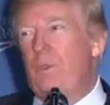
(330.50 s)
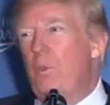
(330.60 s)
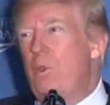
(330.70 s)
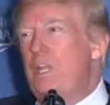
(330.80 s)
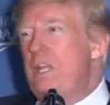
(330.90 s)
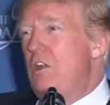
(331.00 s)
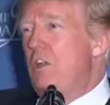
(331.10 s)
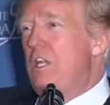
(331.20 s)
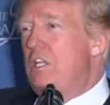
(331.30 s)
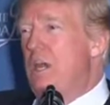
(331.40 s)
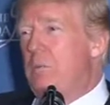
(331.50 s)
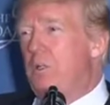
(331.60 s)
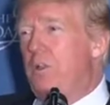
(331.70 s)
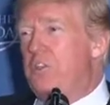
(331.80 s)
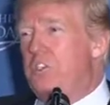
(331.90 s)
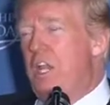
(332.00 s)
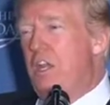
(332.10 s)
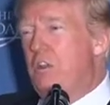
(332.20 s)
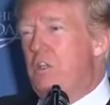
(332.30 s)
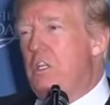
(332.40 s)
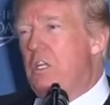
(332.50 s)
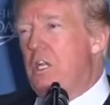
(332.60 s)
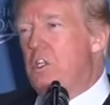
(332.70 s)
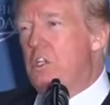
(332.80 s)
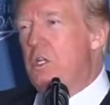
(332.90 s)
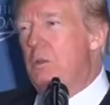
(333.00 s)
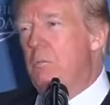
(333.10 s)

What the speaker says: We nearly doubled the standard deduction,